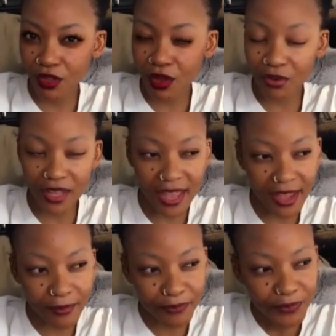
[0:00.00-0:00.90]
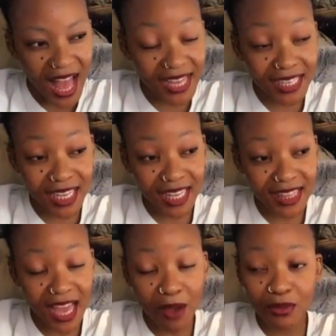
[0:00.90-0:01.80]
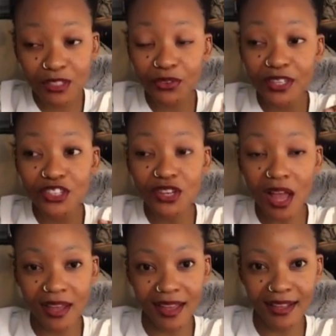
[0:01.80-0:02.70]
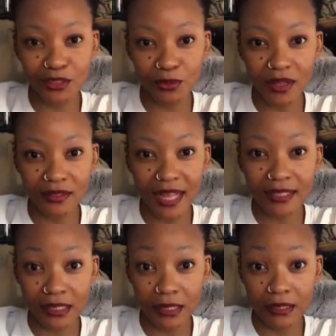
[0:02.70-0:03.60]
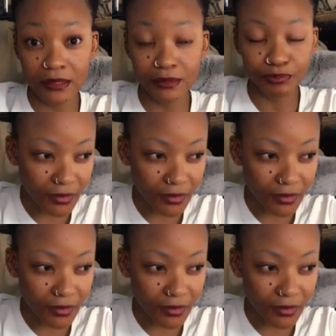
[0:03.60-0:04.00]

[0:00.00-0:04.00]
Okay? I get that I was very shy as well as a kid.